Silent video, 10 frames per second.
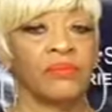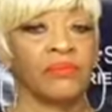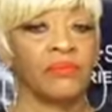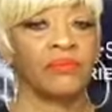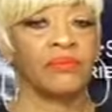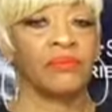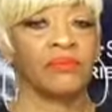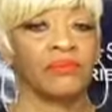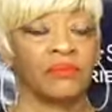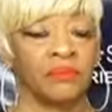
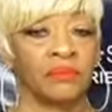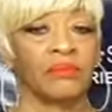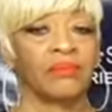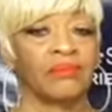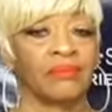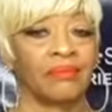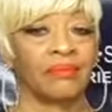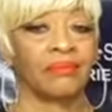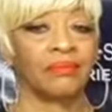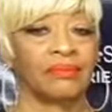
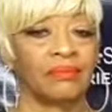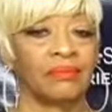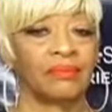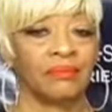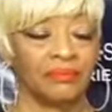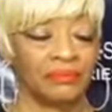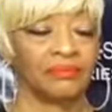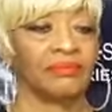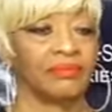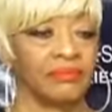
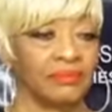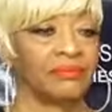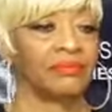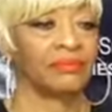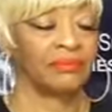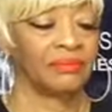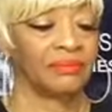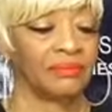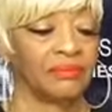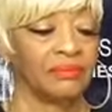
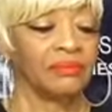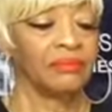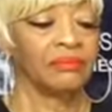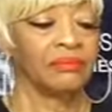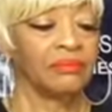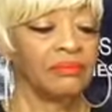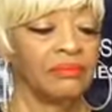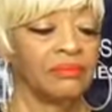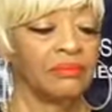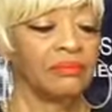
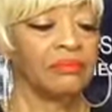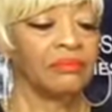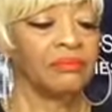The person shown says nothing.